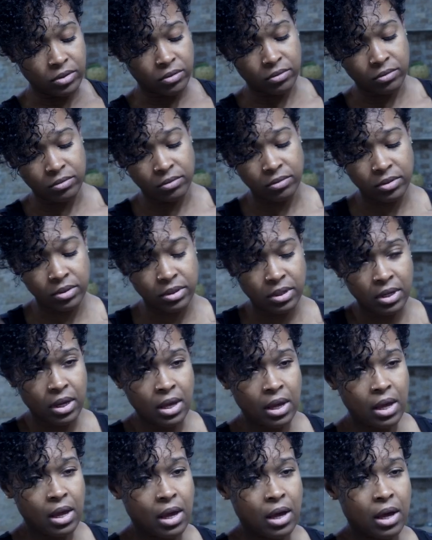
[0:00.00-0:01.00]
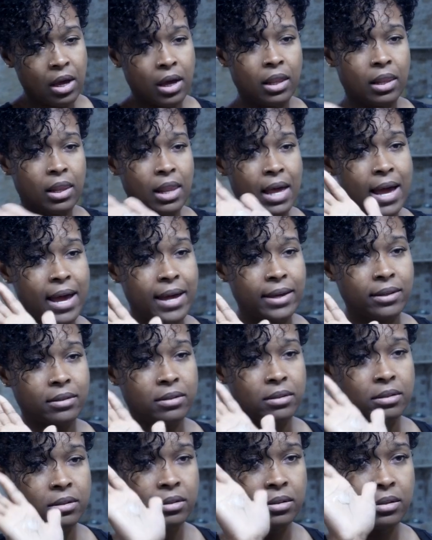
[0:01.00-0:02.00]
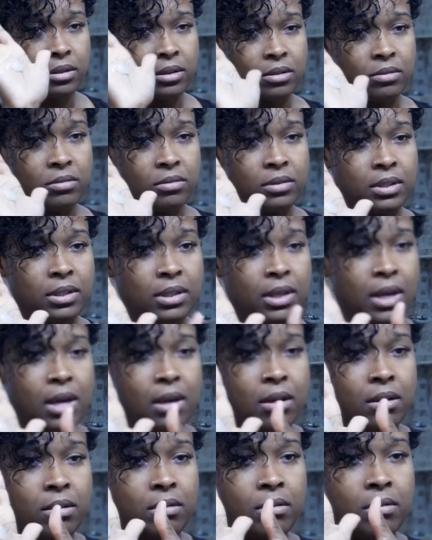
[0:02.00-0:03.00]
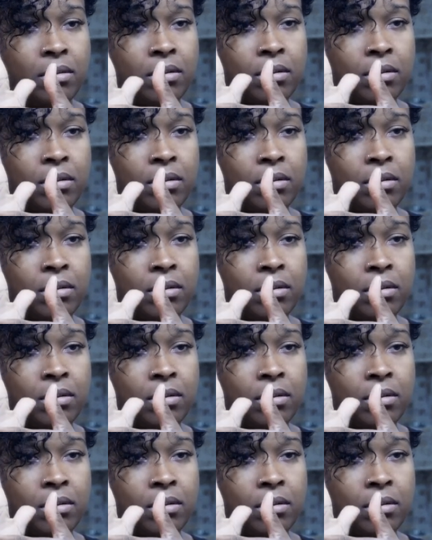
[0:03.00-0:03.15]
use, a lot. Can you see that?